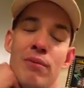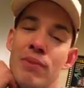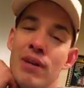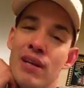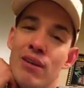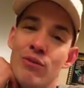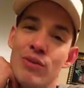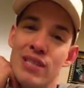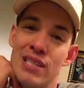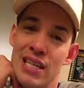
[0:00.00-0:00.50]
But
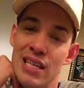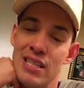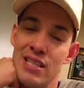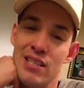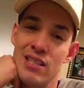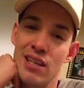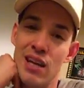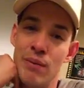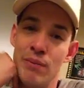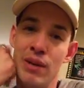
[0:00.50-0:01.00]
it was nice
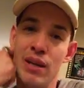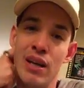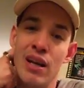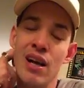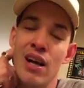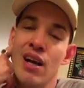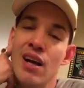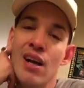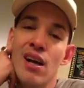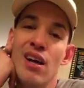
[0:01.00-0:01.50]
to. I mean,
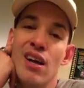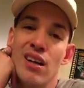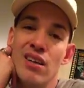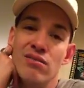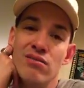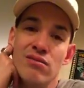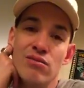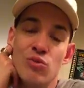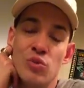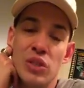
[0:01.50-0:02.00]

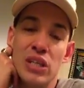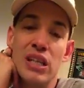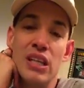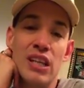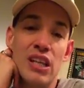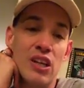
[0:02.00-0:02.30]
really,